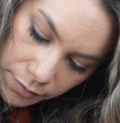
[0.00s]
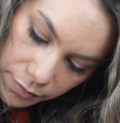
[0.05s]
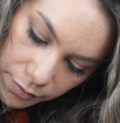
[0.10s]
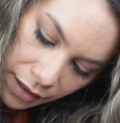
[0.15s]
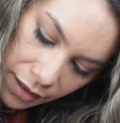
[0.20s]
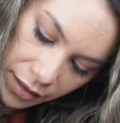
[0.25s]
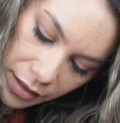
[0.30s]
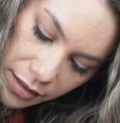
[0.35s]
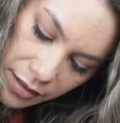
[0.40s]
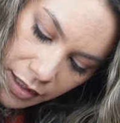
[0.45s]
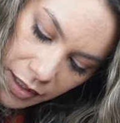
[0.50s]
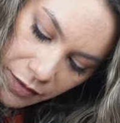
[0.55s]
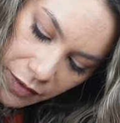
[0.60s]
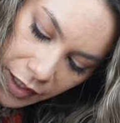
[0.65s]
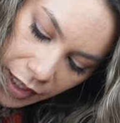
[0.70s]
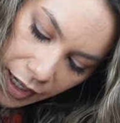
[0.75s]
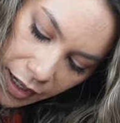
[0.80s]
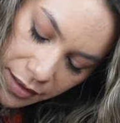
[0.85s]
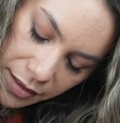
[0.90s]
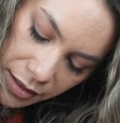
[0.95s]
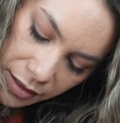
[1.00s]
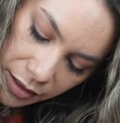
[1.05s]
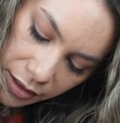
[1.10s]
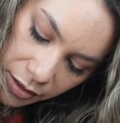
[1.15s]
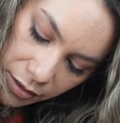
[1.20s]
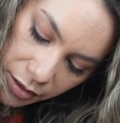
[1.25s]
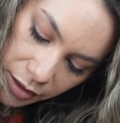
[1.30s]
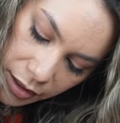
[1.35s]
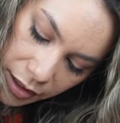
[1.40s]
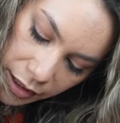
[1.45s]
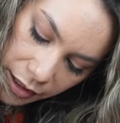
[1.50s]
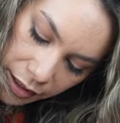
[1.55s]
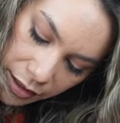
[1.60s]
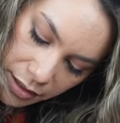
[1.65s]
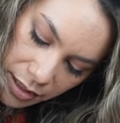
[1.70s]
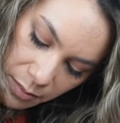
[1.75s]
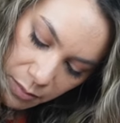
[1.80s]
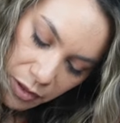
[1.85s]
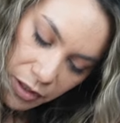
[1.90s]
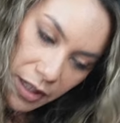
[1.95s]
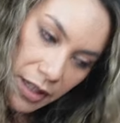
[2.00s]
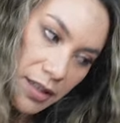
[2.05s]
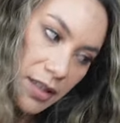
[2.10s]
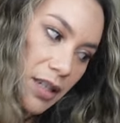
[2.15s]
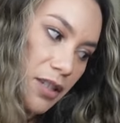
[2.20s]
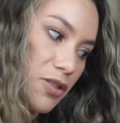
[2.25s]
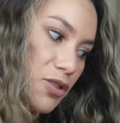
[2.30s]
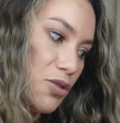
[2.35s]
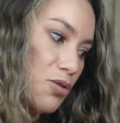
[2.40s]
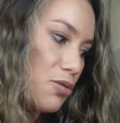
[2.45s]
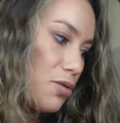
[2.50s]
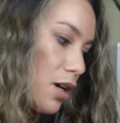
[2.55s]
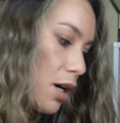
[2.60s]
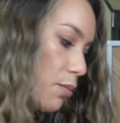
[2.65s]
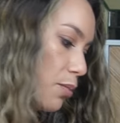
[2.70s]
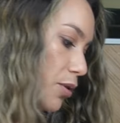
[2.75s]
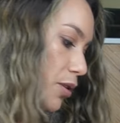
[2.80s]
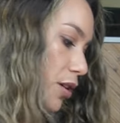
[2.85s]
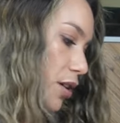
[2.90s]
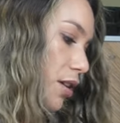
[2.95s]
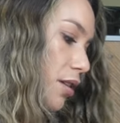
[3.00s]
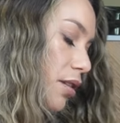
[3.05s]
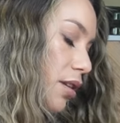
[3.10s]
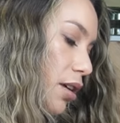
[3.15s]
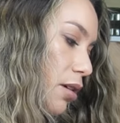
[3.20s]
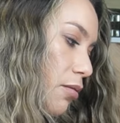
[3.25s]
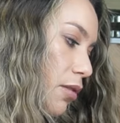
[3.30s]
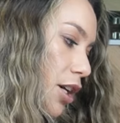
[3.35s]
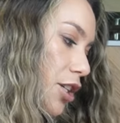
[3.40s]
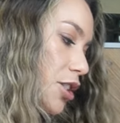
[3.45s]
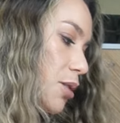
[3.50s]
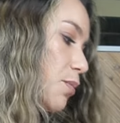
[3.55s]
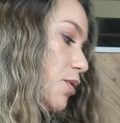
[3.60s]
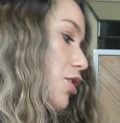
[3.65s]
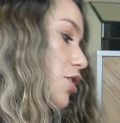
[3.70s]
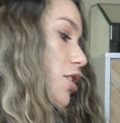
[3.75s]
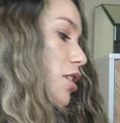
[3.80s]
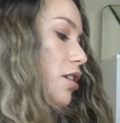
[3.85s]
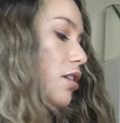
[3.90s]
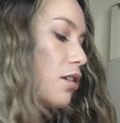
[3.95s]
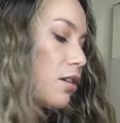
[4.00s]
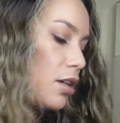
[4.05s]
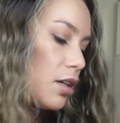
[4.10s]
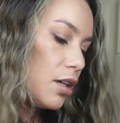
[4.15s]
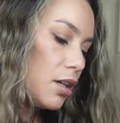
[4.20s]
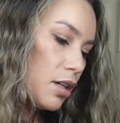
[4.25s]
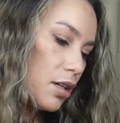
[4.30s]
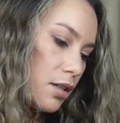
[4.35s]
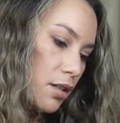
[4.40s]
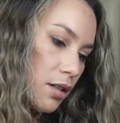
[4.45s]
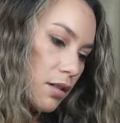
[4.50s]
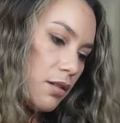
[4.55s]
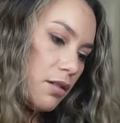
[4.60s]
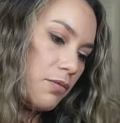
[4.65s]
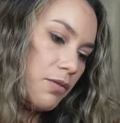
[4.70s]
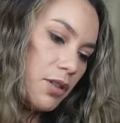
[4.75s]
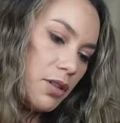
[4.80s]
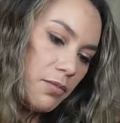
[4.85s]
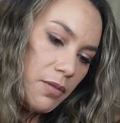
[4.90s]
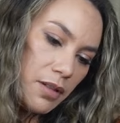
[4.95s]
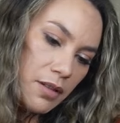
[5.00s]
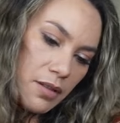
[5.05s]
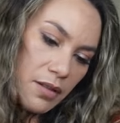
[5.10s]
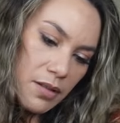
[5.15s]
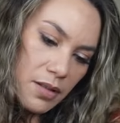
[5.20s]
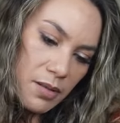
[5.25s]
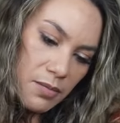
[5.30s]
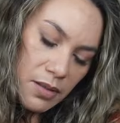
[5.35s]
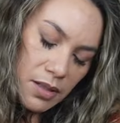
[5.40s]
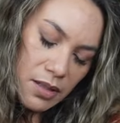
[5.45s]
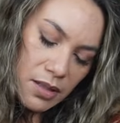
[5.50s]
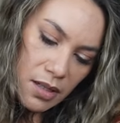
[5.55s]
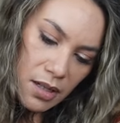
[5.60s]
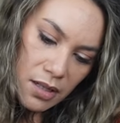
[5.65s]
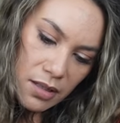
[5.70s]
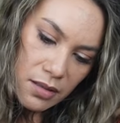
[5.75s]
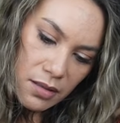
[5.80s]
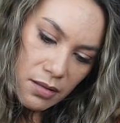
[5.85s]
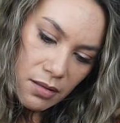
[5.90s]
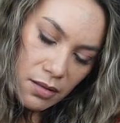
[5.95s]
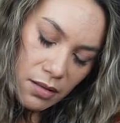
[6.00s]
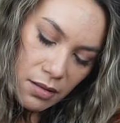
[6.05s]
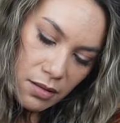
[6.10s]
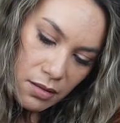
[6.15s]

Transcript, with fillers: I think this even has a little cleaning symbol that says do not put in the washing machine. I wonder what this one says.